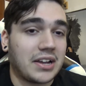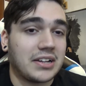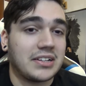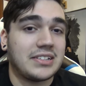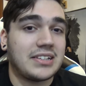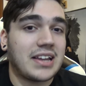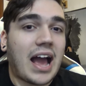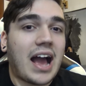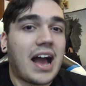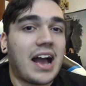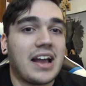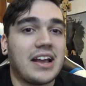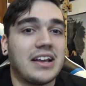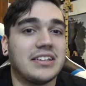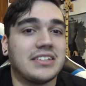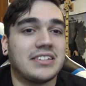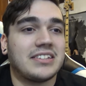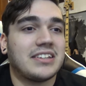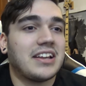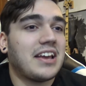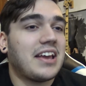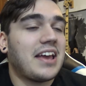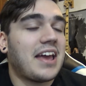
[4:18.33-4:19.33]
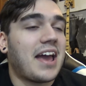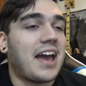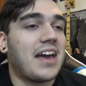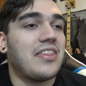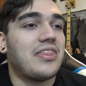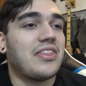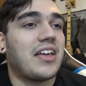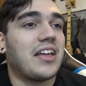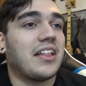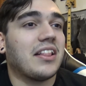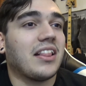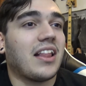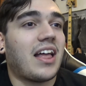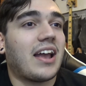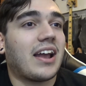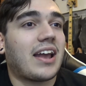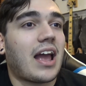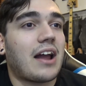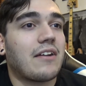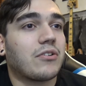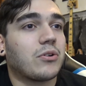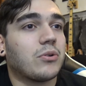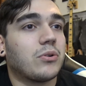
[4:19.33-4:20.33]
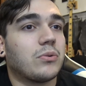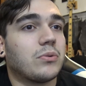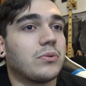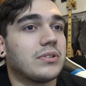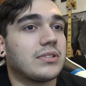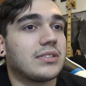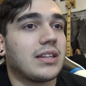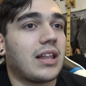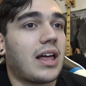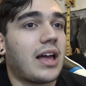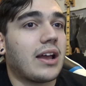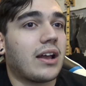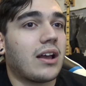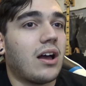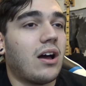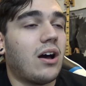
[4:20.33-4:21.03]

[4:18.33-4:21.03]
dies and then like everyone was like,